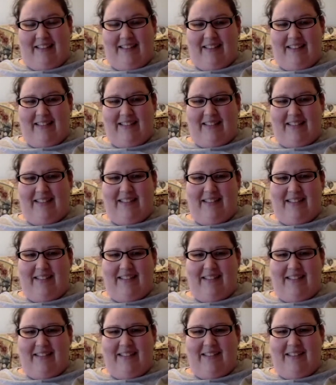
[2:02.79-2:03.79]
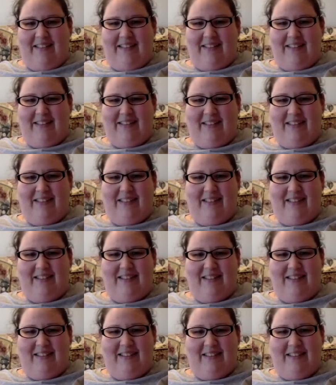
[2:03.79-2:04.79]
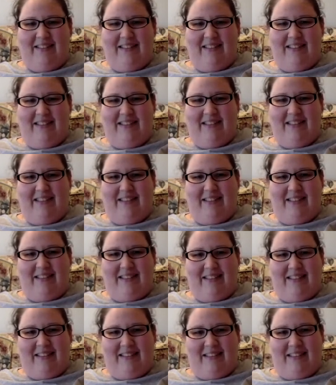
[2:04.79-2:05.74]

[no speech]